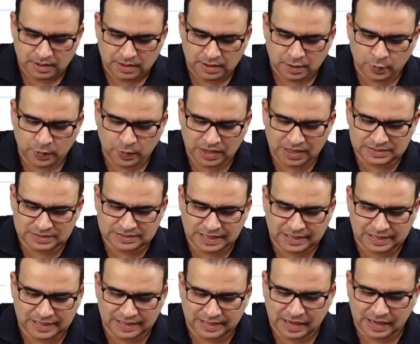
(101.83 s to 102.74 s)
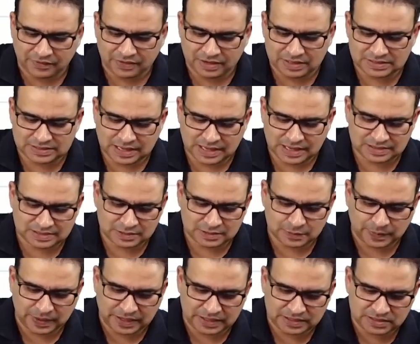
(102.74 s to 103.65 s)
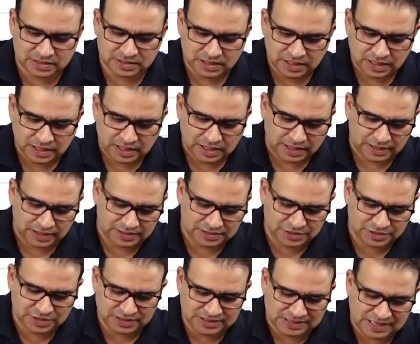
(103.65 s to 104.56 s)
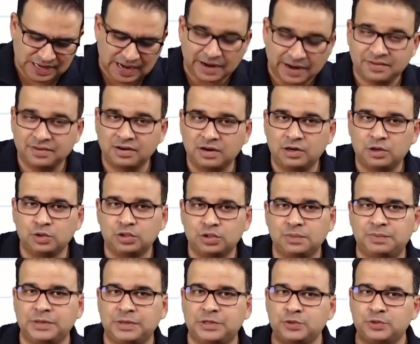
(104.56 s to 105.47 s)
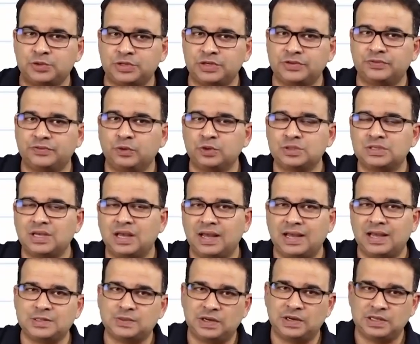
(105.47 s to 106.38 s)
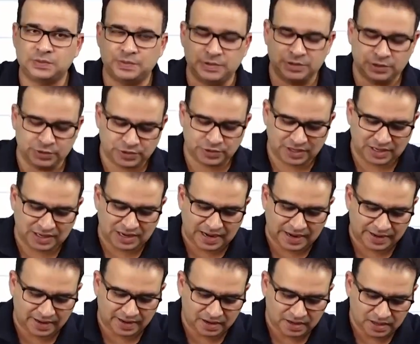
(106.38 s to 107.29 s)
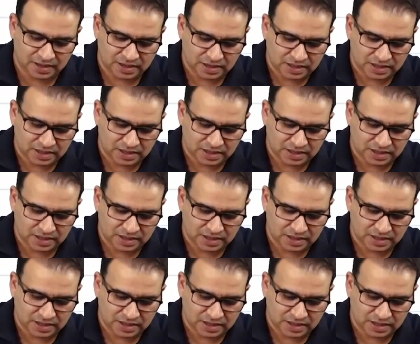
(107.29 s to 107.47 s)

Now, where exactly cavernous sinus is placed? It is just lateral to the pituitary fossa as well as pituitary gland.